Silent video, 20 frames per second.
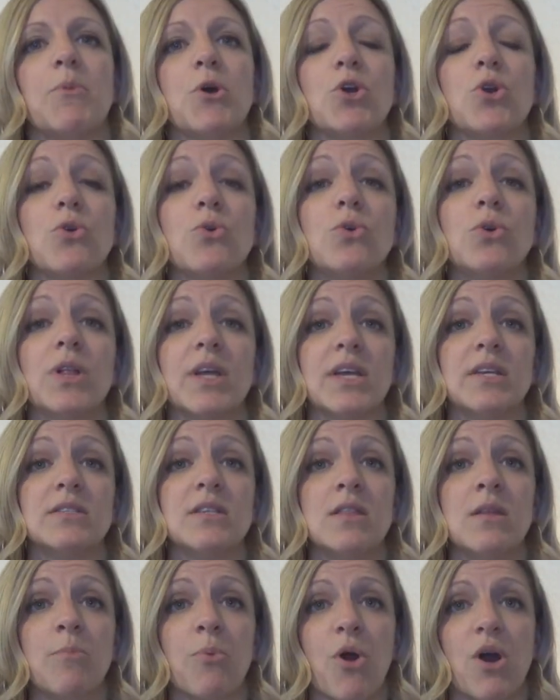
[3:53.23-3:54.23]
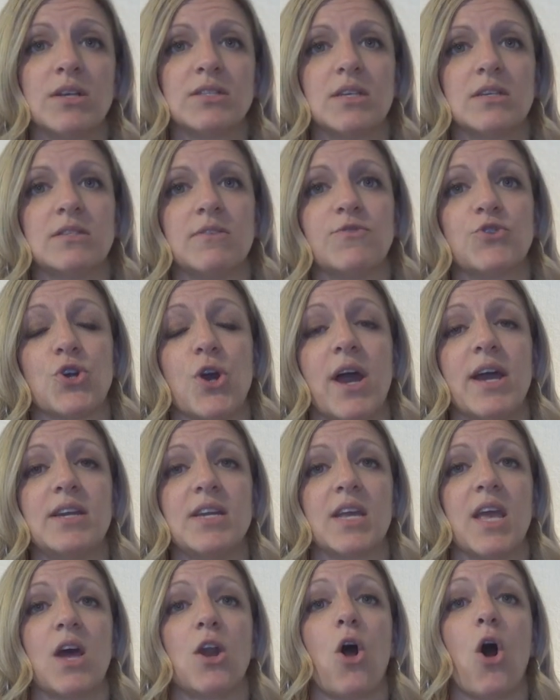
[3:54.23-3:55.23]
Google is in the process of trying
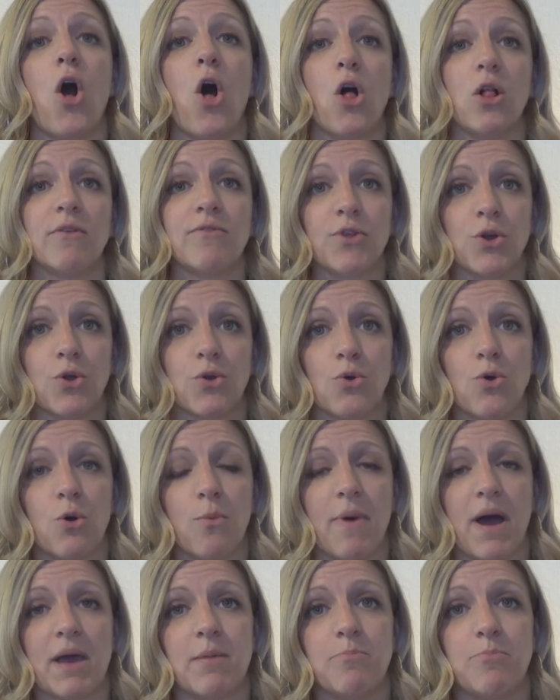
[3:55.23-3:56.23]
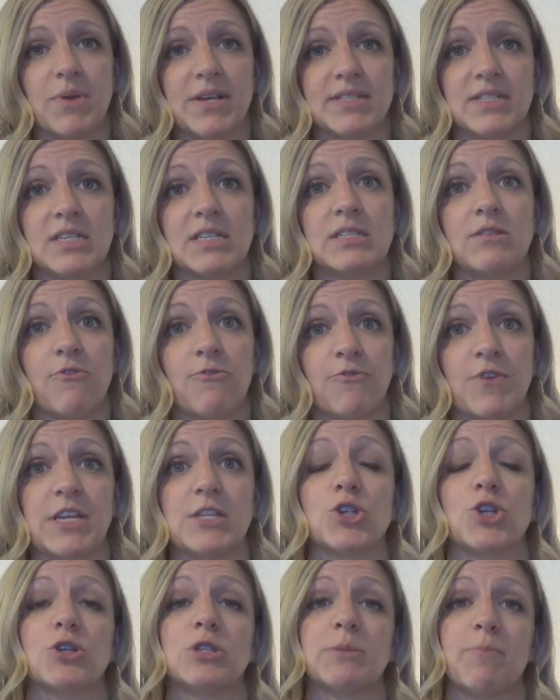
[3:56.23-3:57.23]
to get all of the Google My Business
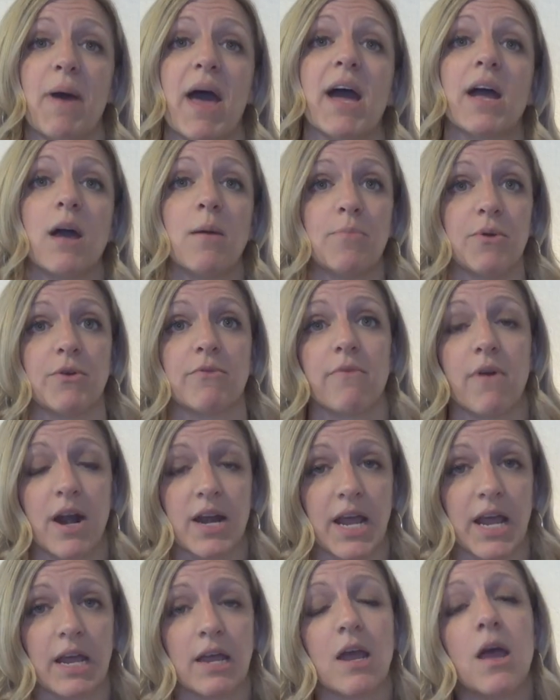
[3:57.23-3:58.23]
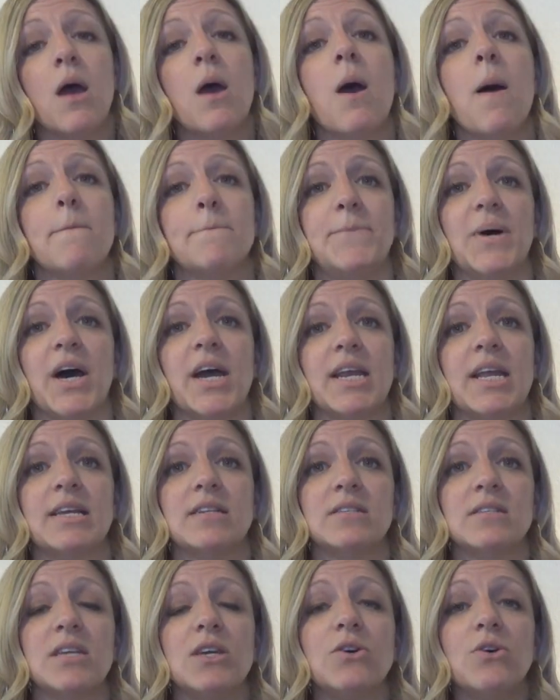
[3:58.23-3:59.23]
features back up and running. But
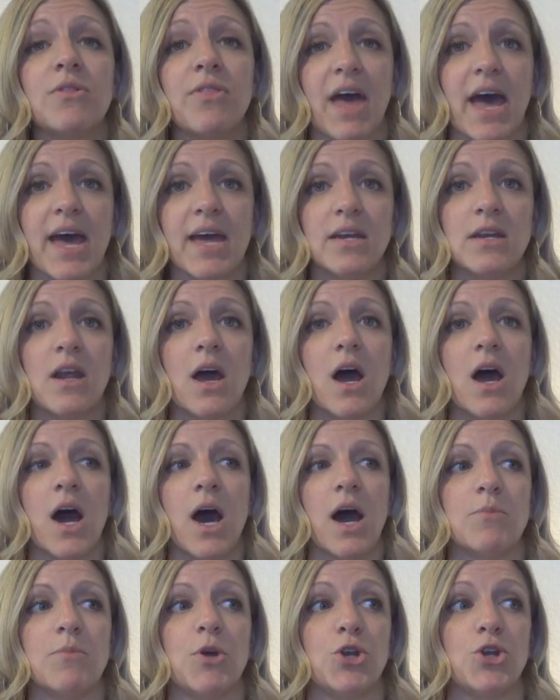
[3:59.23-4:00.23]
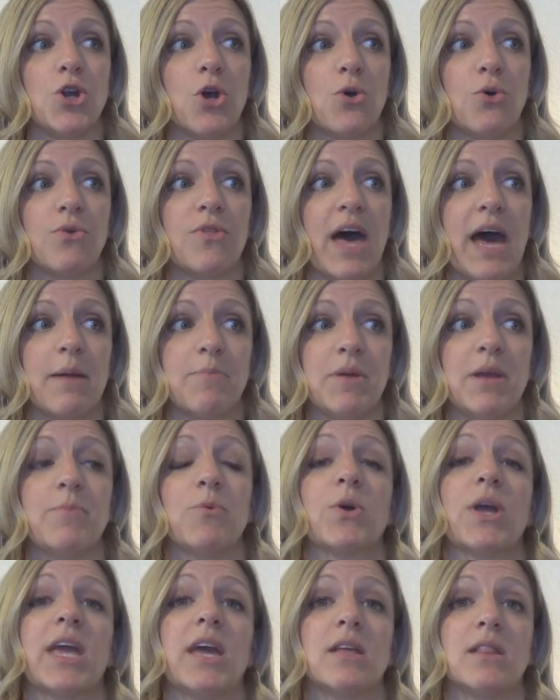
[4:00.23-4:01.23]
until then, know that
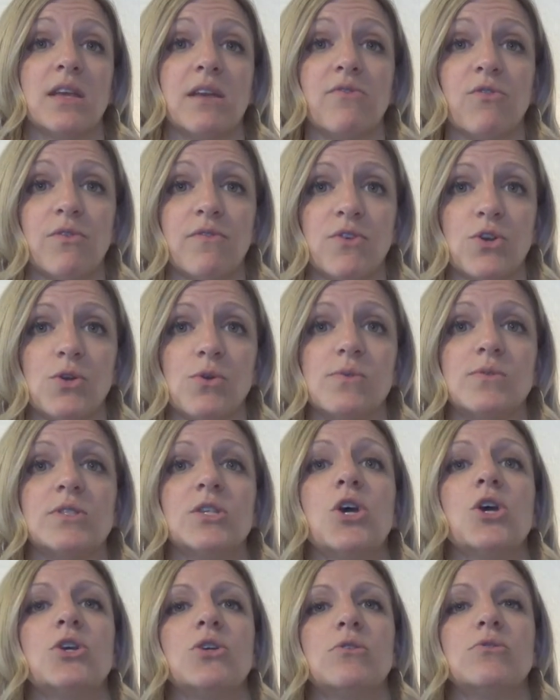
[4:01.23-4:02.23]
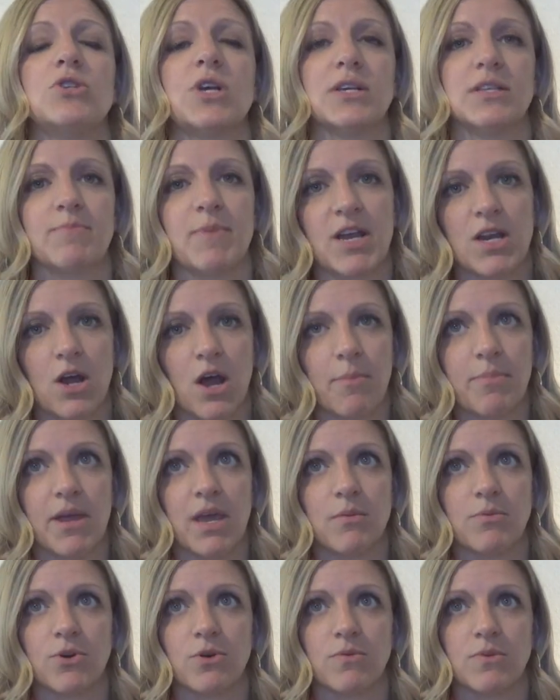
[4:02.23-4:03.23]
people can leave reviews. You just might not
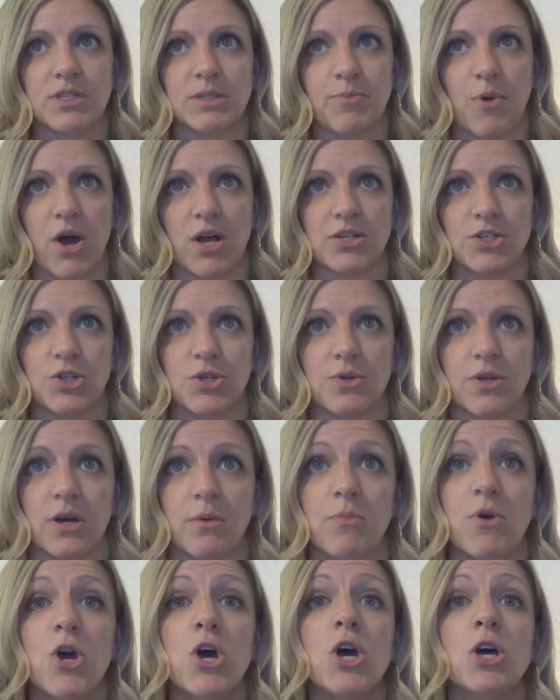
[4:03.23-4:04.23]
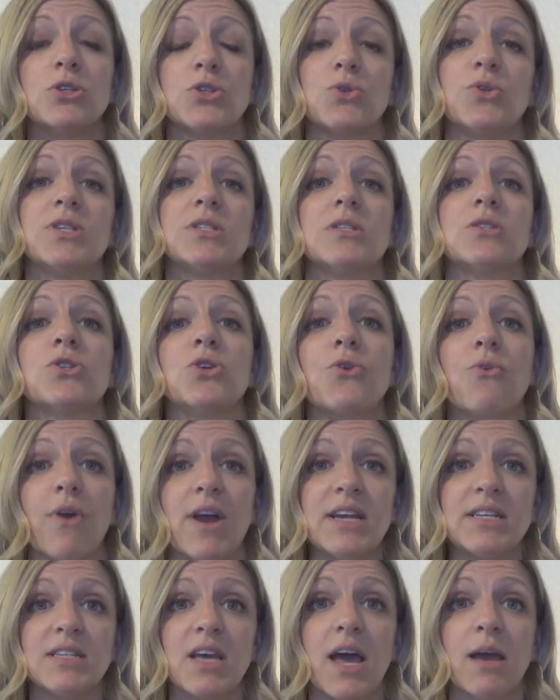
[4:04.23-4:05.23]
be able to respond to them. So this is a
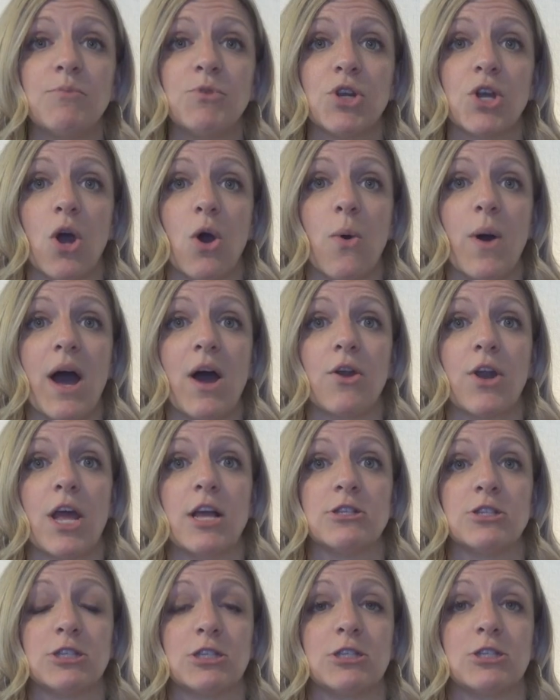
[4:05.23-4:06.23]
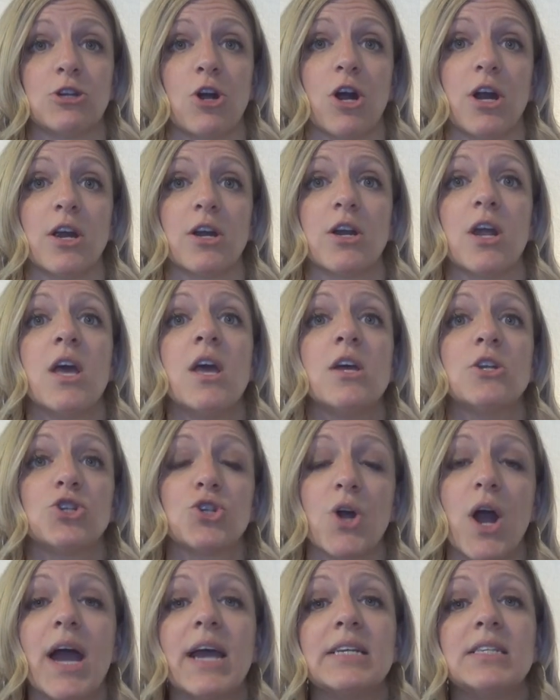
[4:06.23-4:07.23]
great time to go out and start
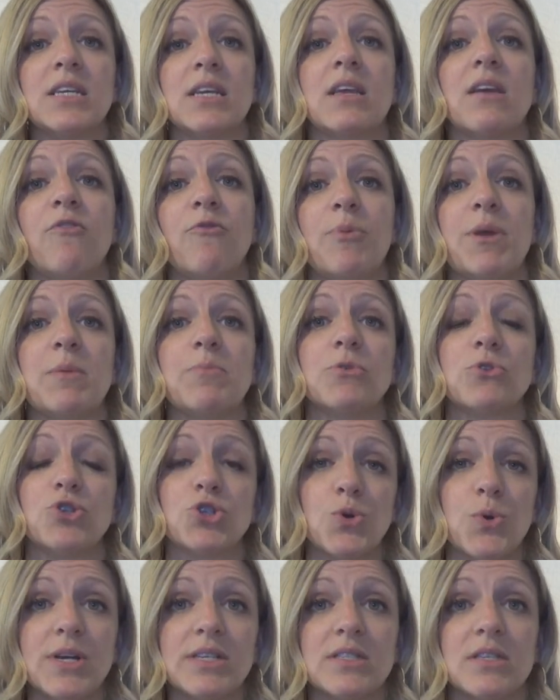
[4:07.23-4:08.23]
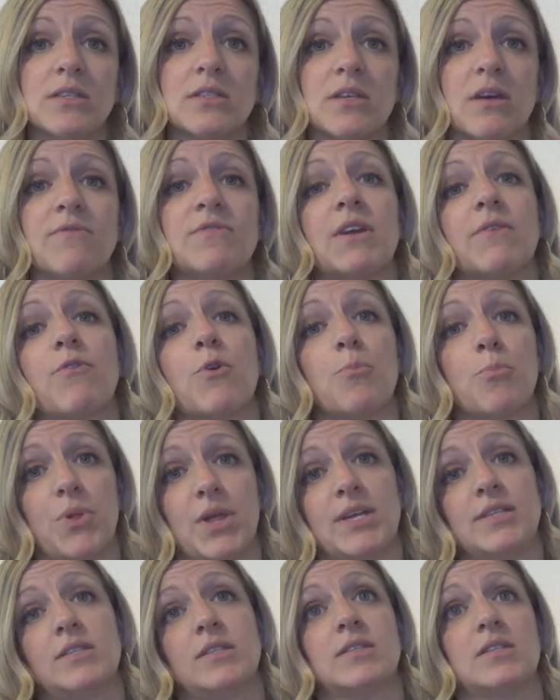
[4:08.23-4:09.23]
trying to give people choices of different
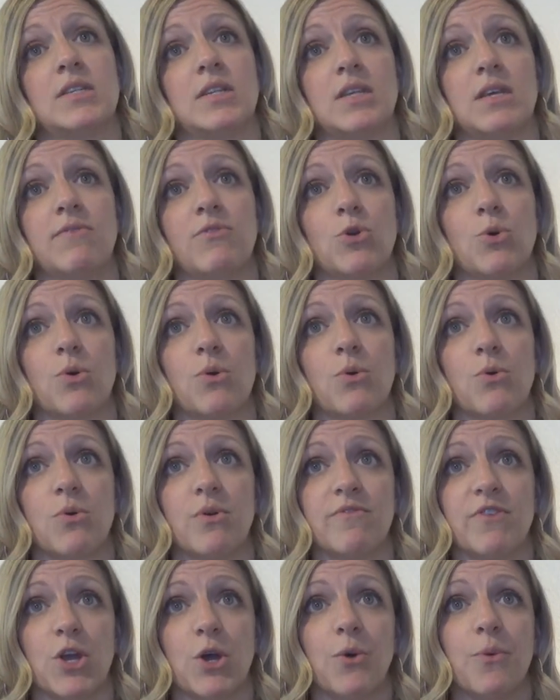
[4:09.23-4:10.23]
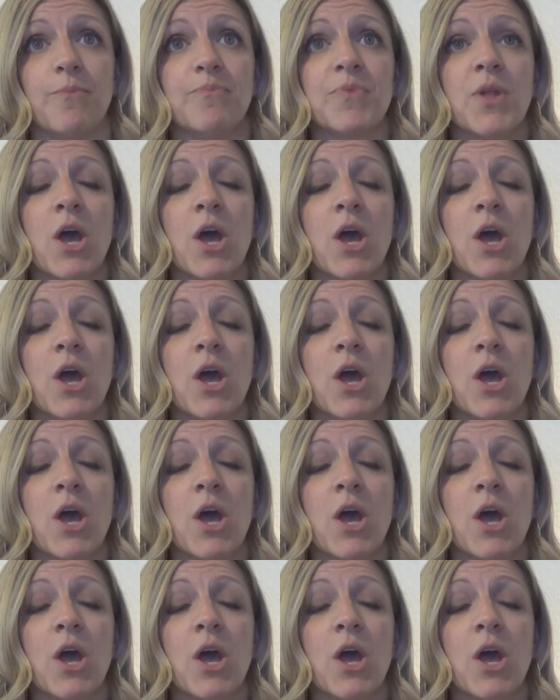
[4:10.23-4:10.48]
places to leave you a review.